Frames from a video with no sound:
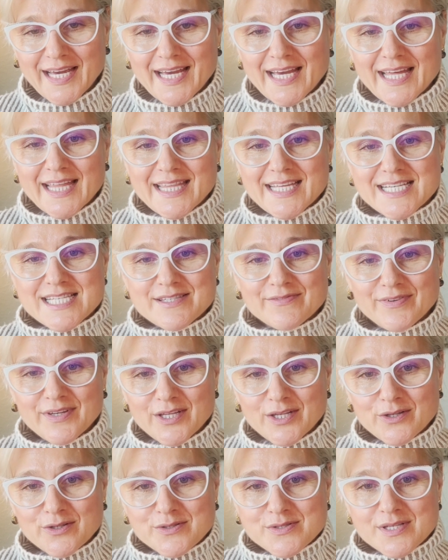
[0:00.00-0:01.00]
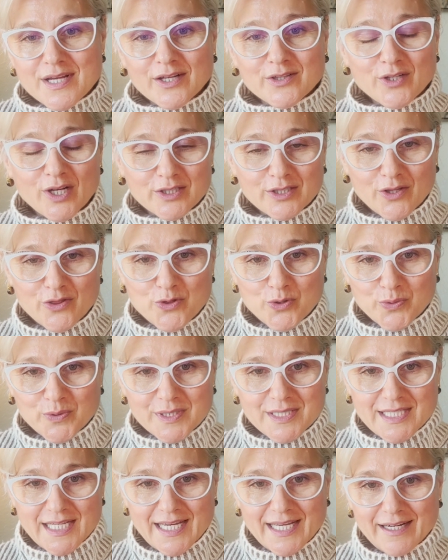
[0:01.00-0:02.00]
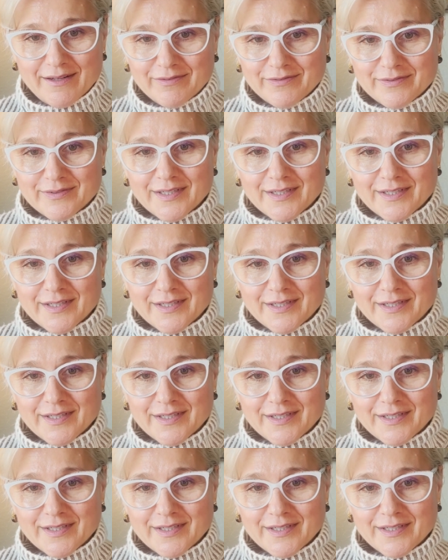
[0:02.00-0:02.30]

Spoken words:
These videos are not authoritative.